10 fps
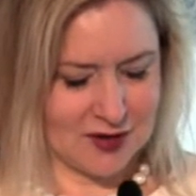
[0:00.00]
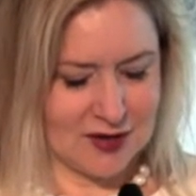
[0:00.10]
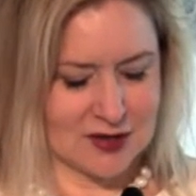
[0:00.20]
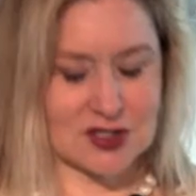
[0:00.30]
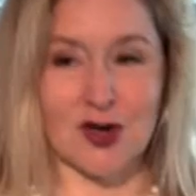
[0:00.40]

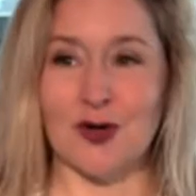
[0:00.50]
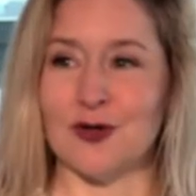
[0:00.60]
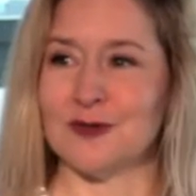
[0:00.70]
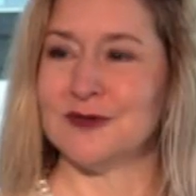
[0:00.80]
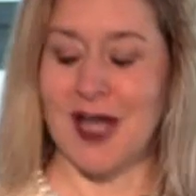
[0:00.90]
So
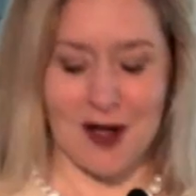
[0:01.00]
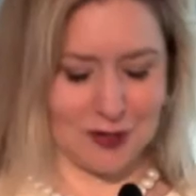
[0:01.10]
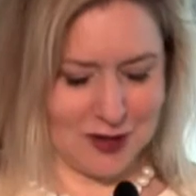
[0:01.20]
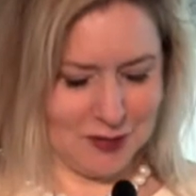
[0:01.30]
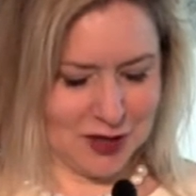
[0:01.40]
now
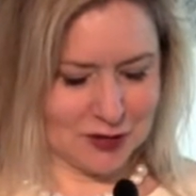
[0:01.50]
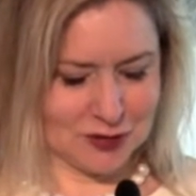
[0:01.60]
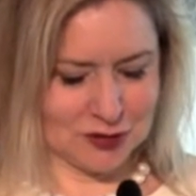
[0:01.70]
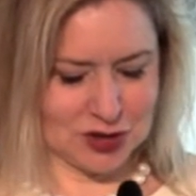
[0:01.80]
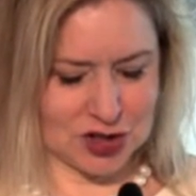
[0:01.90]
let me
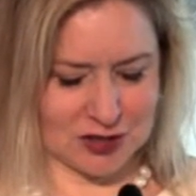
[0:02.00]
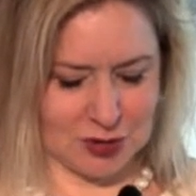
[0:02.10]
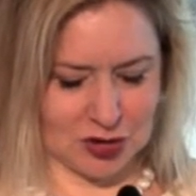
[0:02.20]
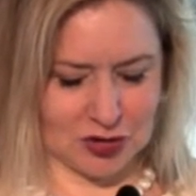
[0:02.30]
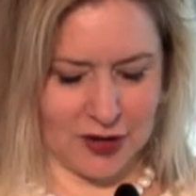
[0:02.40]
introduce Chairman
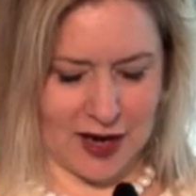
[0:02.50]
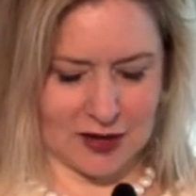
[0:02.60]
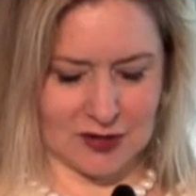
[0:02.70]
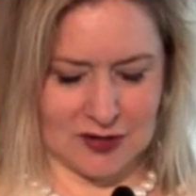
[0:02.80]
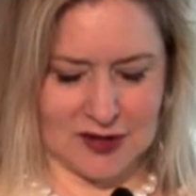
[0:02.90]
Goodlatte.
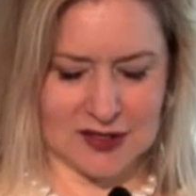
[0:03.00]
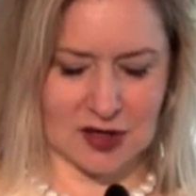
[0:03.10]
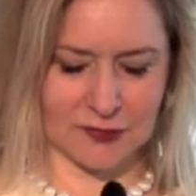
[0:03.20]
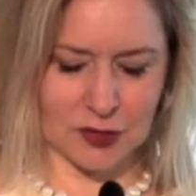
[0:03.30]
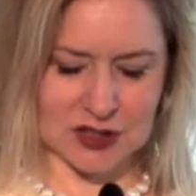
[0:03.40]
He's our
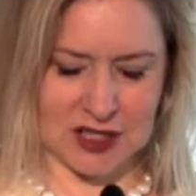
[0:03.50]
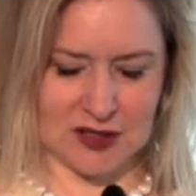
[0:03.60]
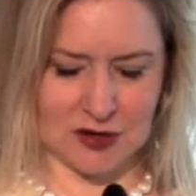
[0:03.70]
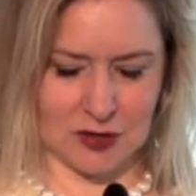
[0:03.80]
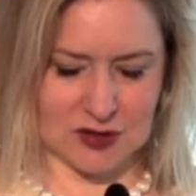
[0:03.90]
first
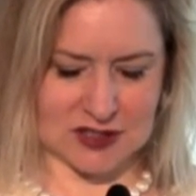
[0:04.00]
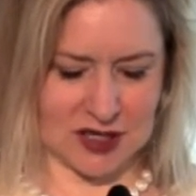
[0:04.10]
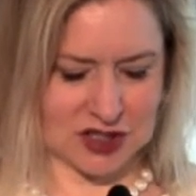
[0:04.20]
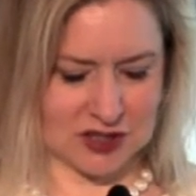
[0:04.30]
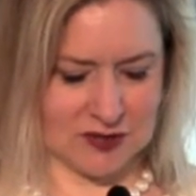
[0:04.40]
keynote
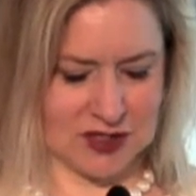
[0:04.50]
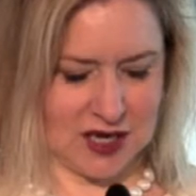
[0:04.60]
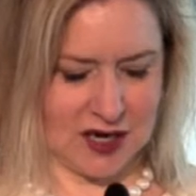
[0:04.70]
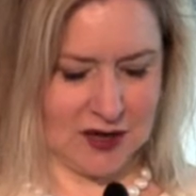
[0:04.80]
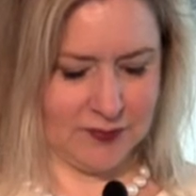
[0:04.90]
discussion of the
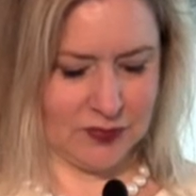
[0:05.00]
day.